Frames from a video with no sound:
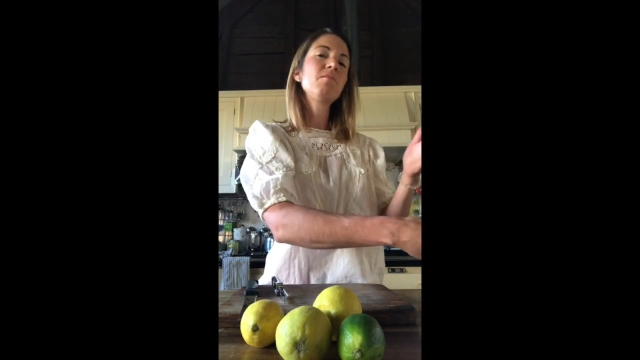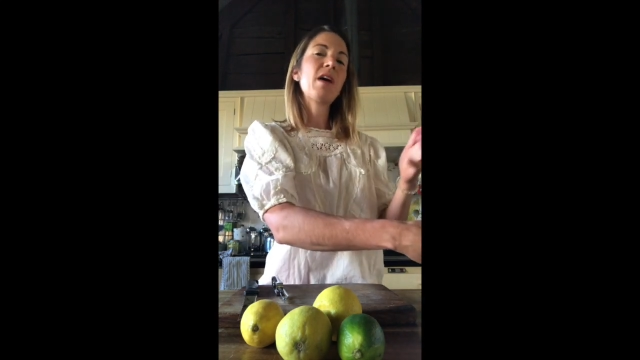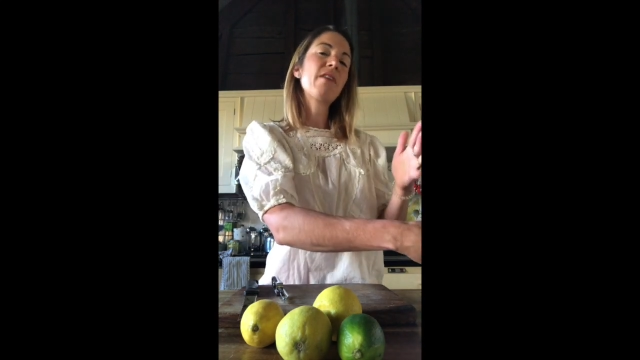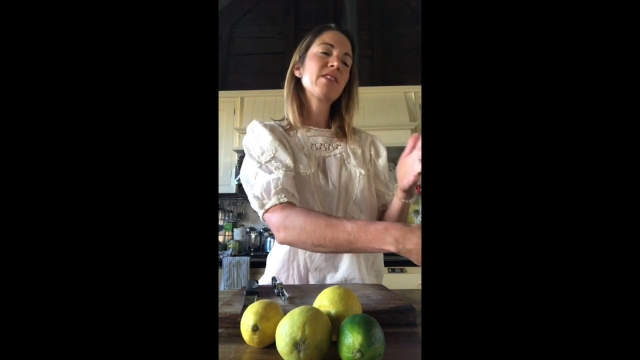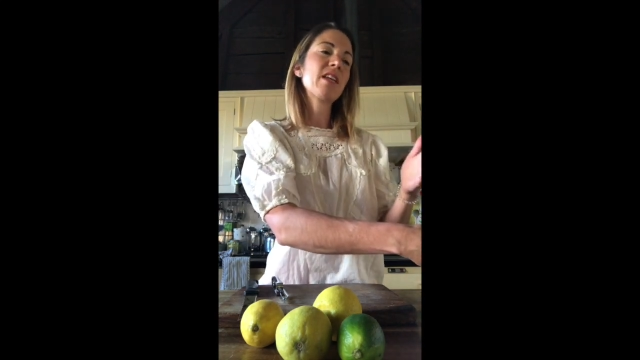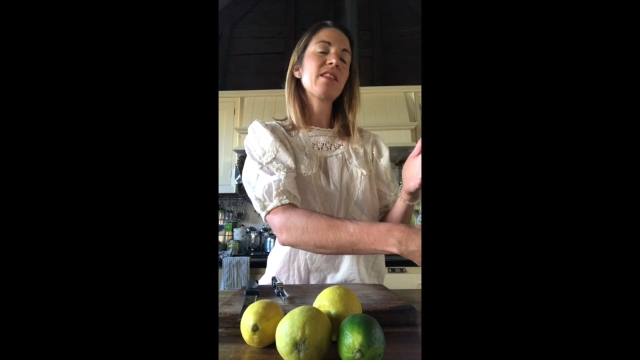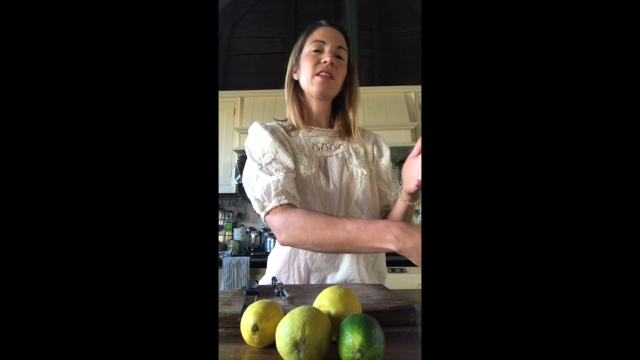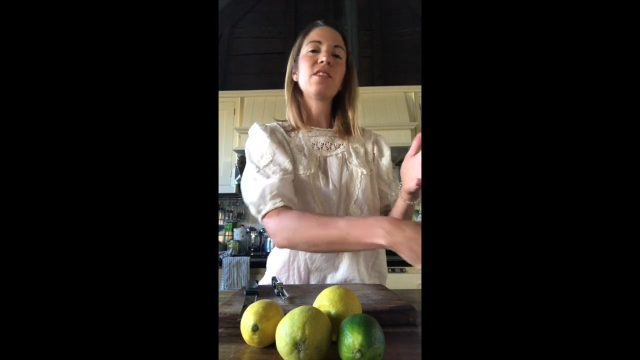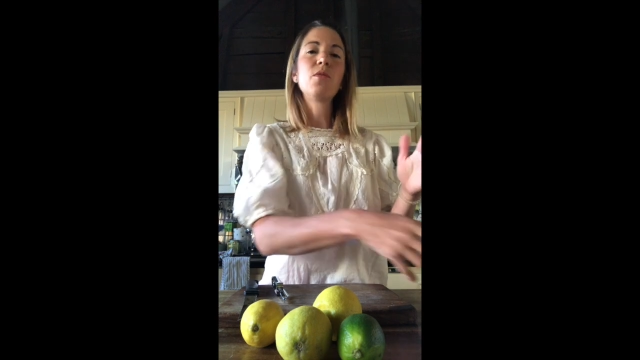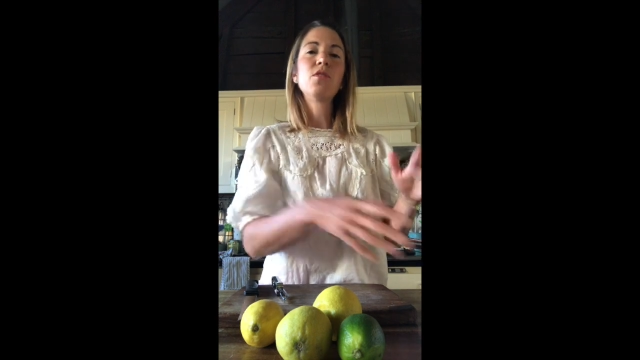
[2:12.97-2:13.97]
Having said
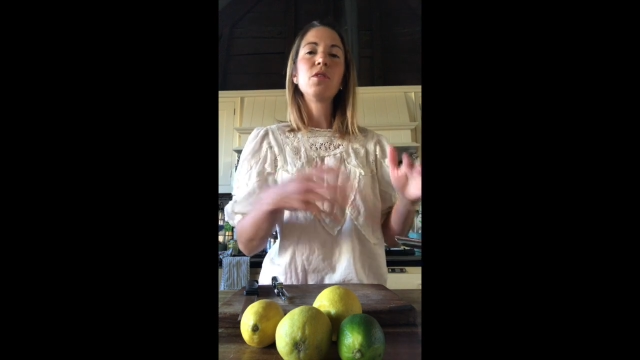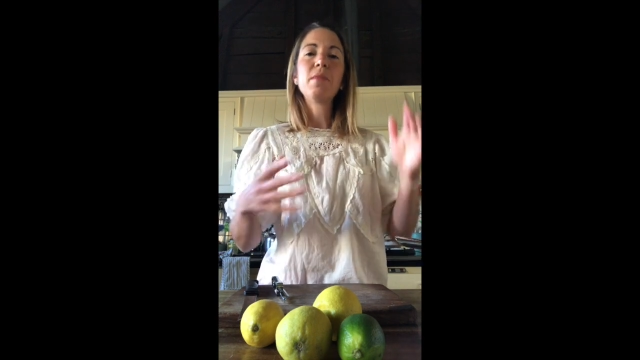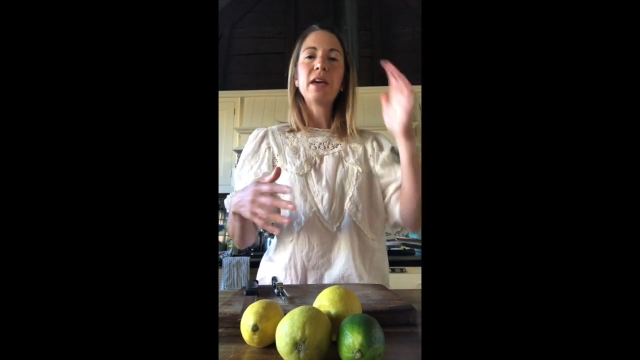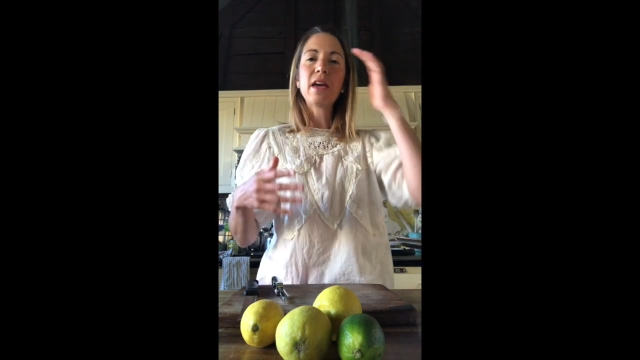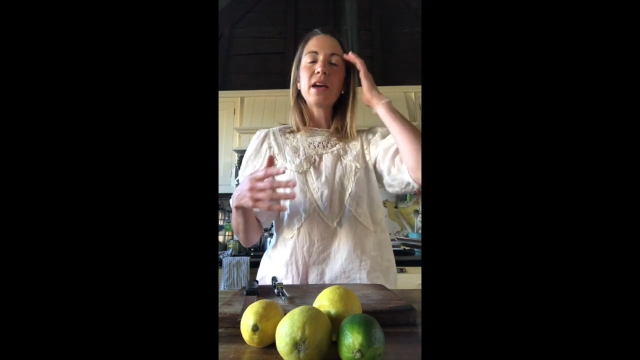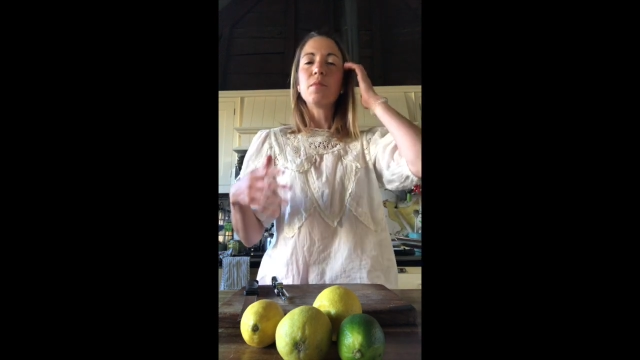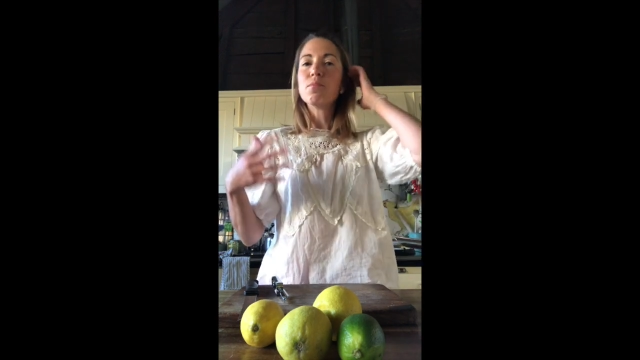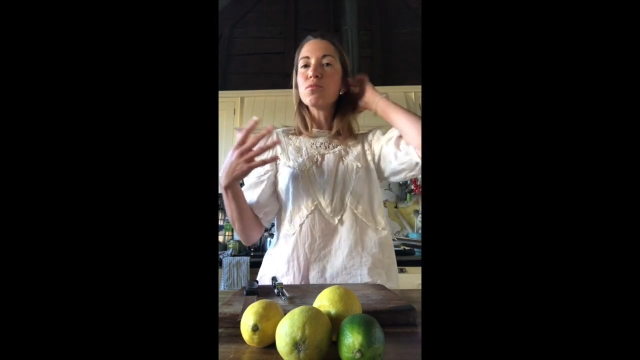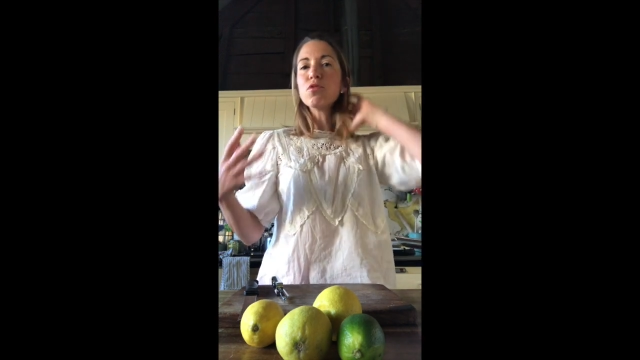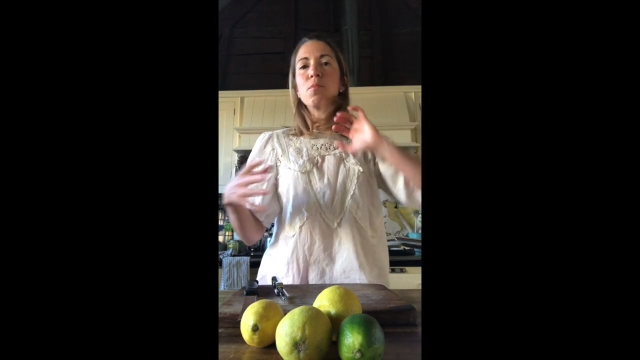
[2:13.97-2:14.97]
that, though, we're not making a
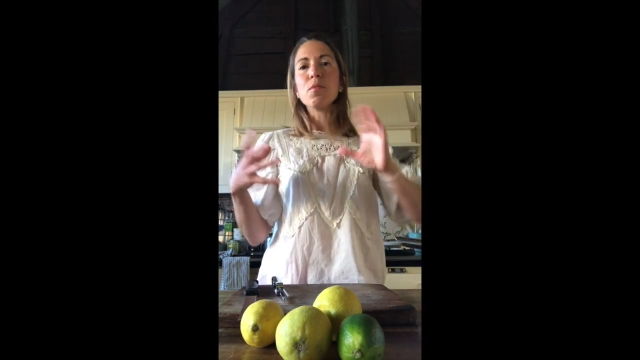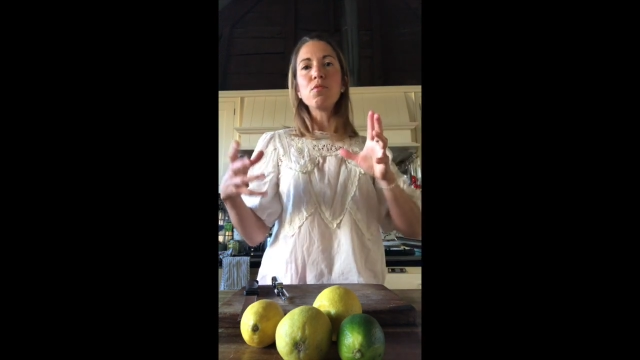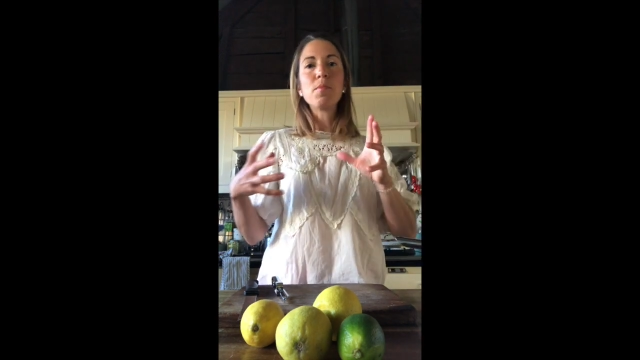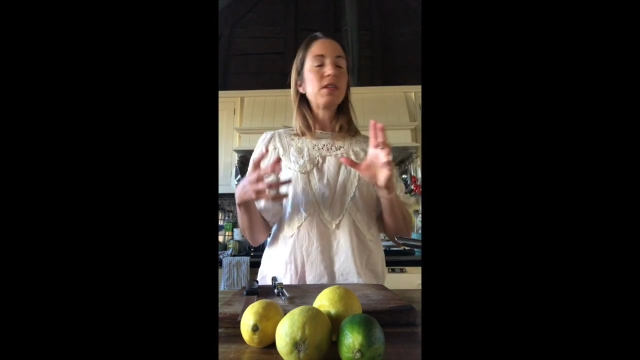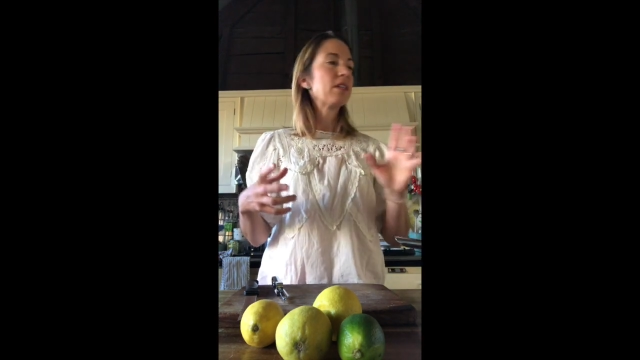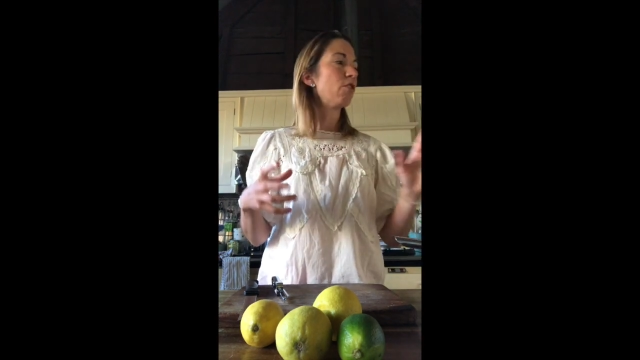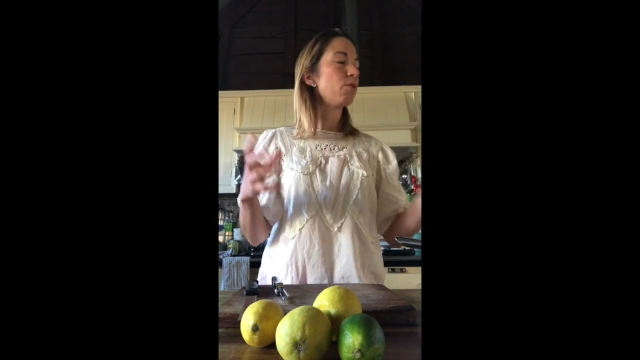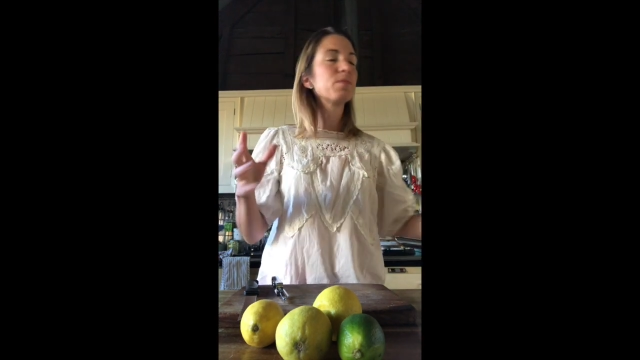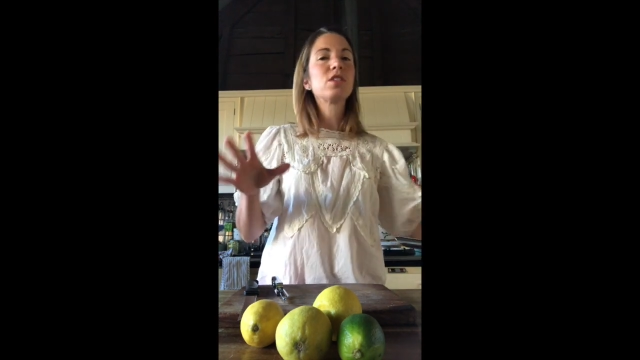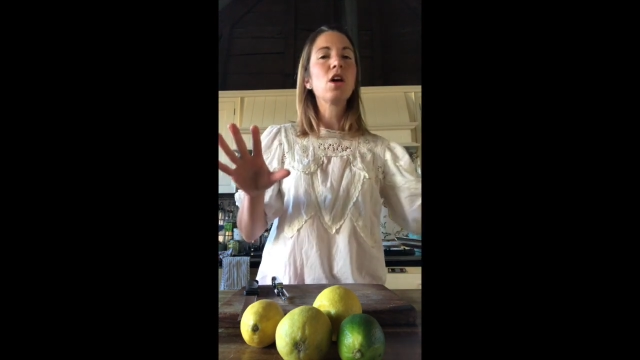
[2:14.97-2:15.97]
proper syrup,
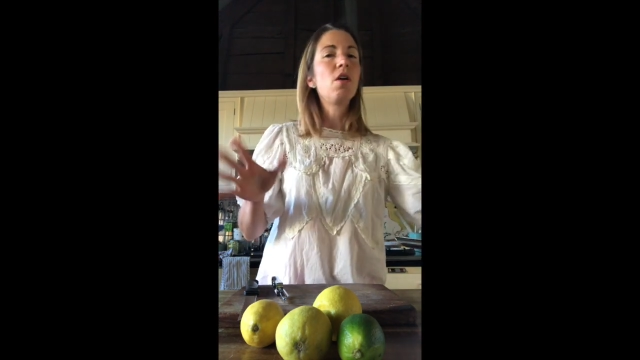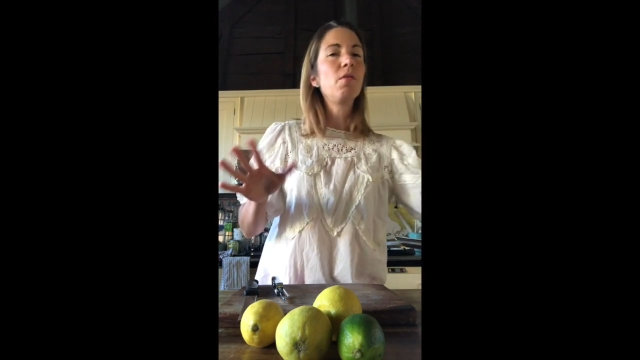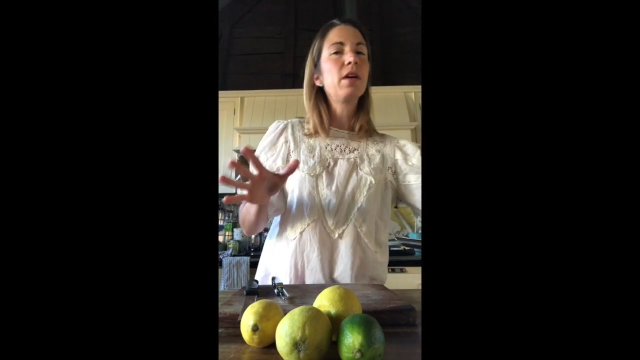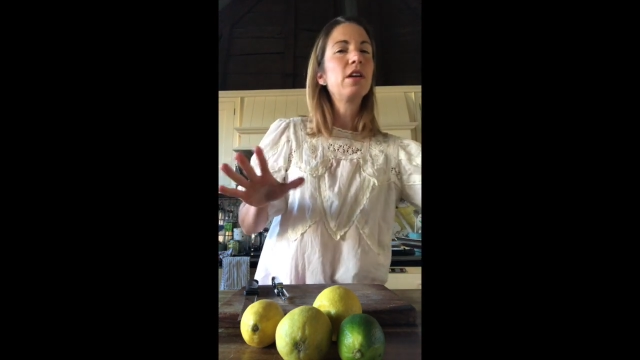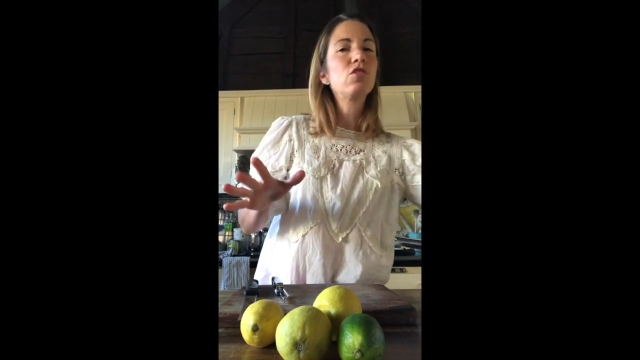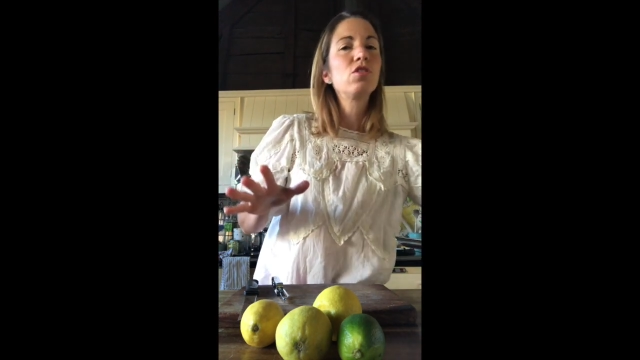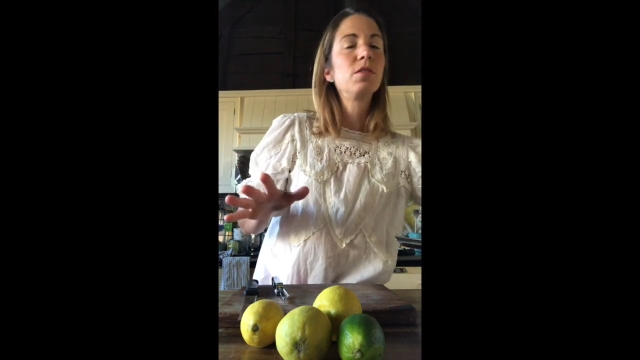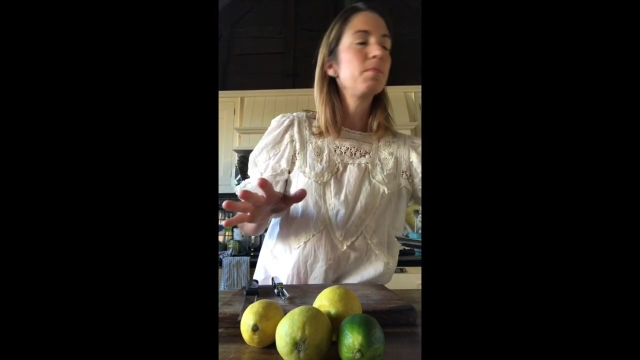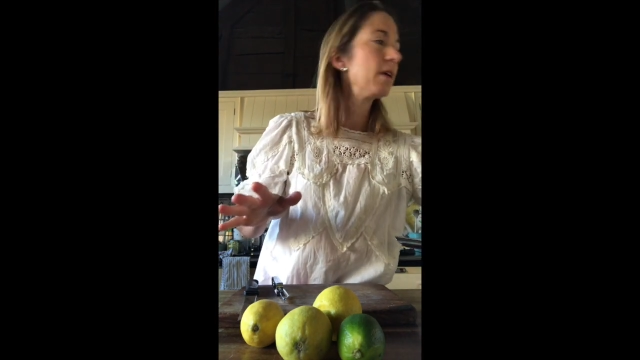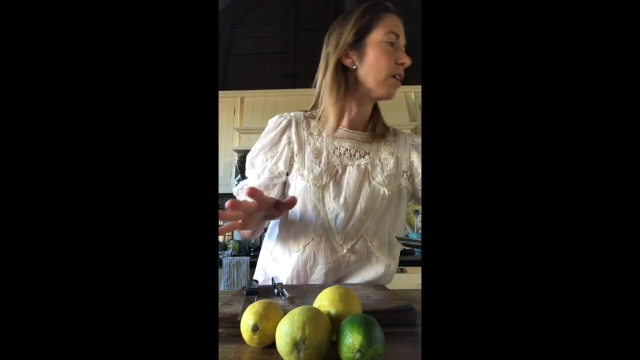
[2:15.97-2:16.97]
so it
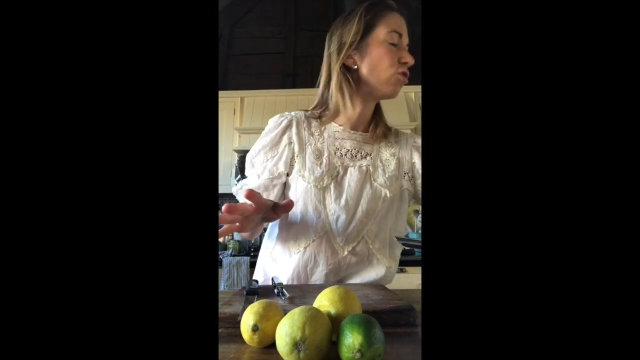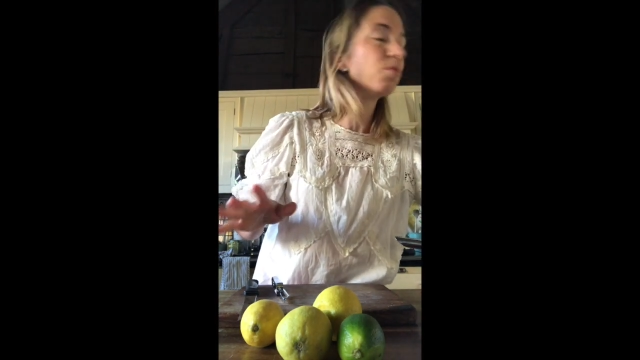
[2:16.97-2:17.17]
shouldn't be.